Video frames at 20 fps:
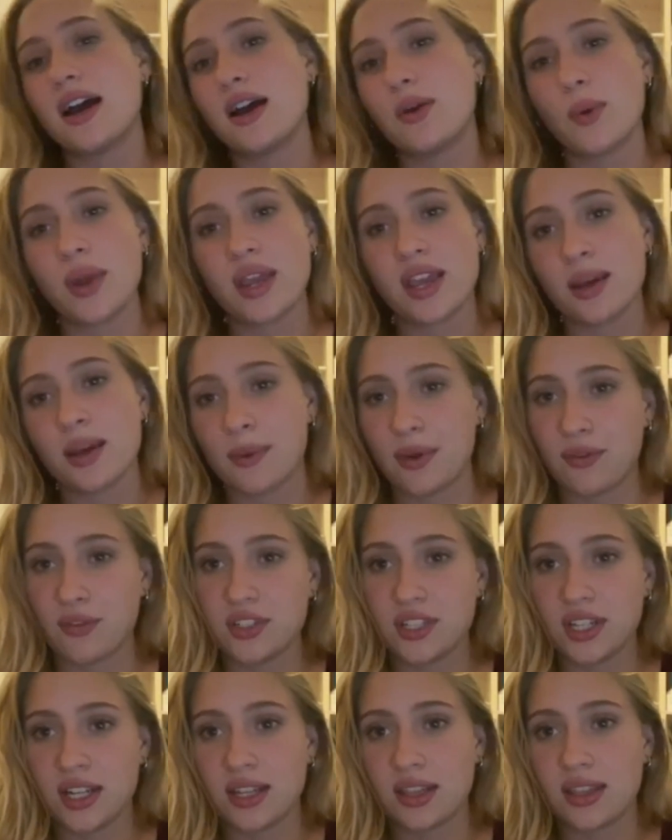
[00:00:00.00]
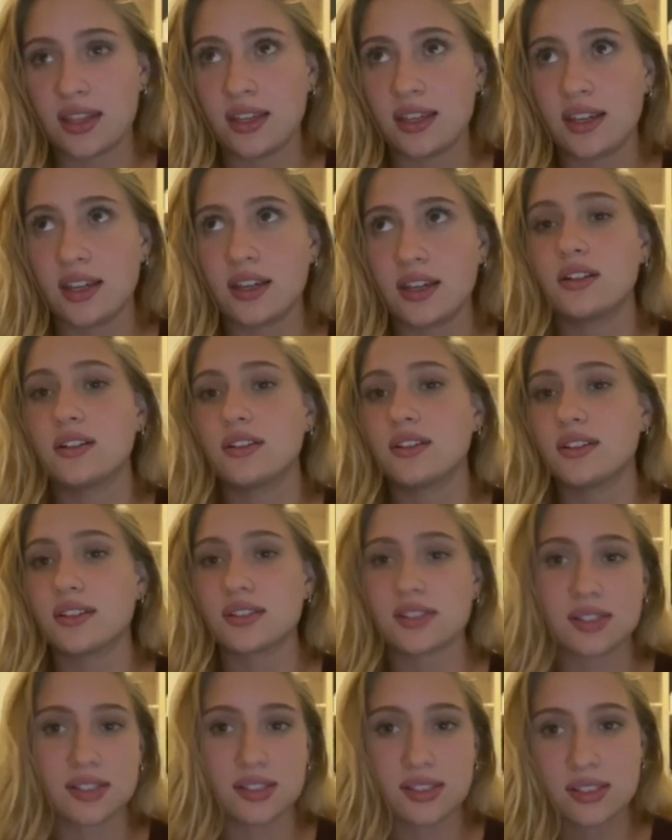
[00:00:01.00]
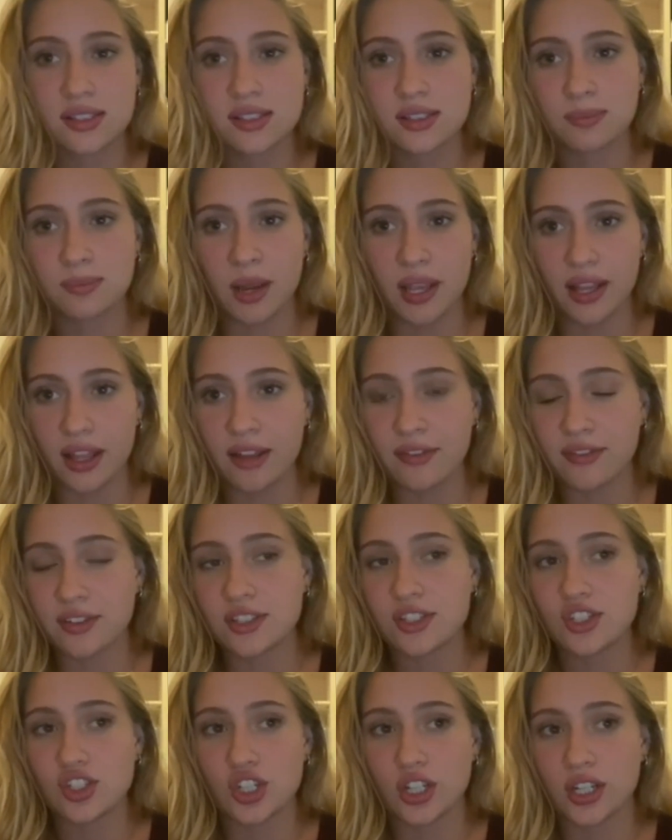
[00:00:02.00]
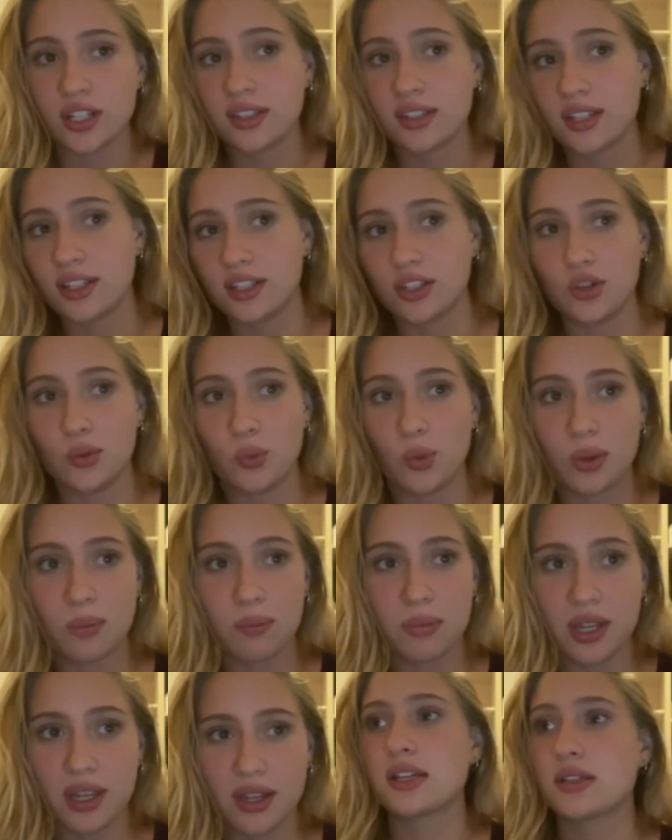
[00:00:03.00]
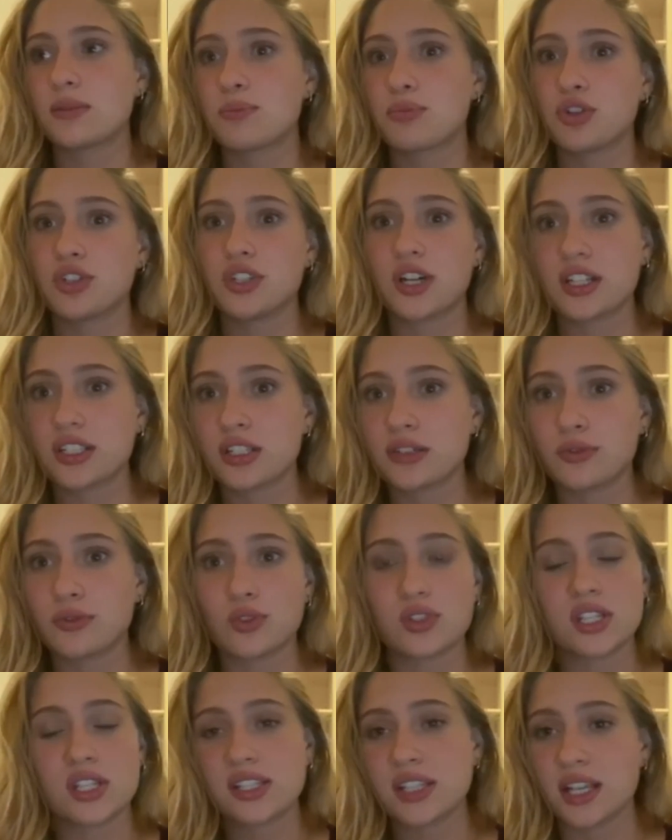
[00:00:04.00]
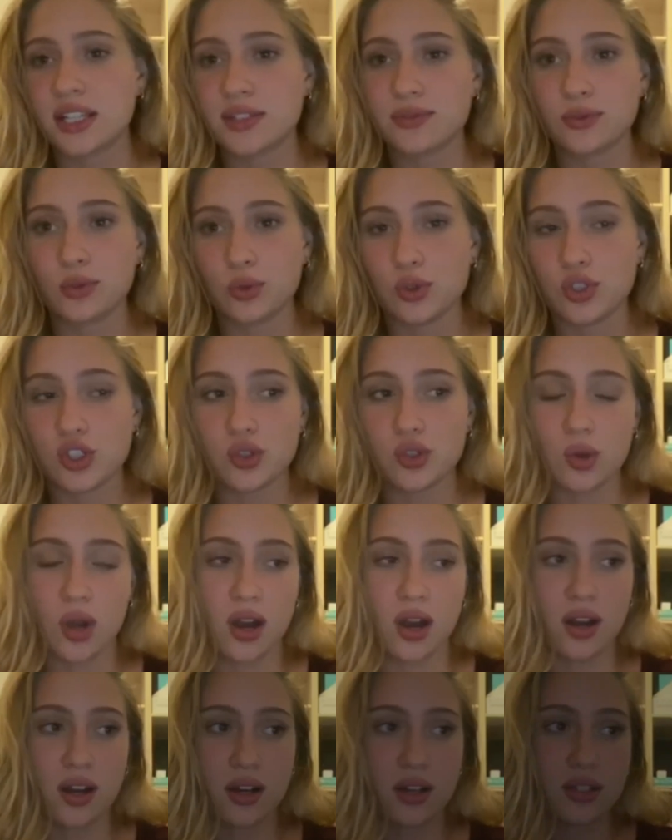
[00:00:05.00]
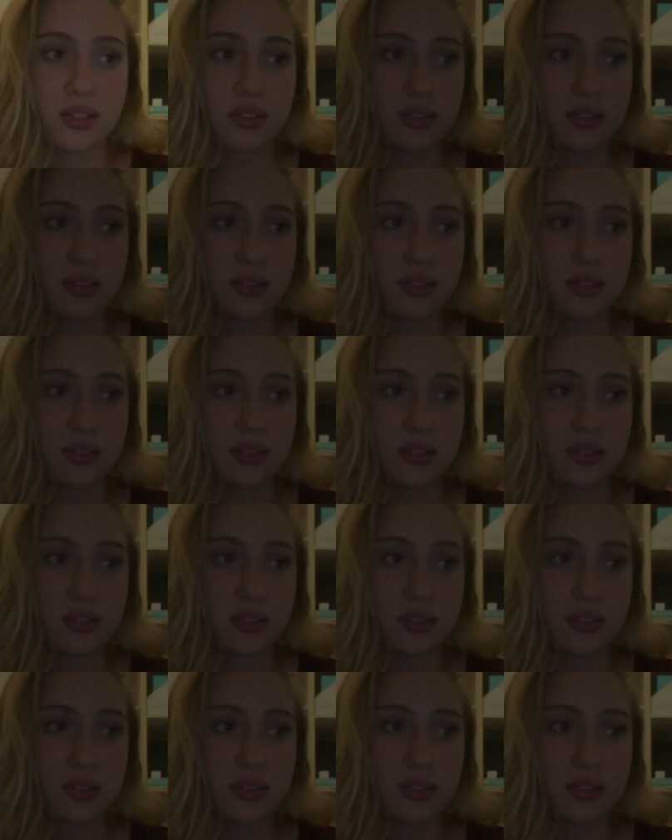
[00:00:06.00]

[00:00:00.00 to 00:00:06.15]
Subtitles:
waking up every day and thinking, this is my life, it's shit, then you wouldn't be productive or successful as you are.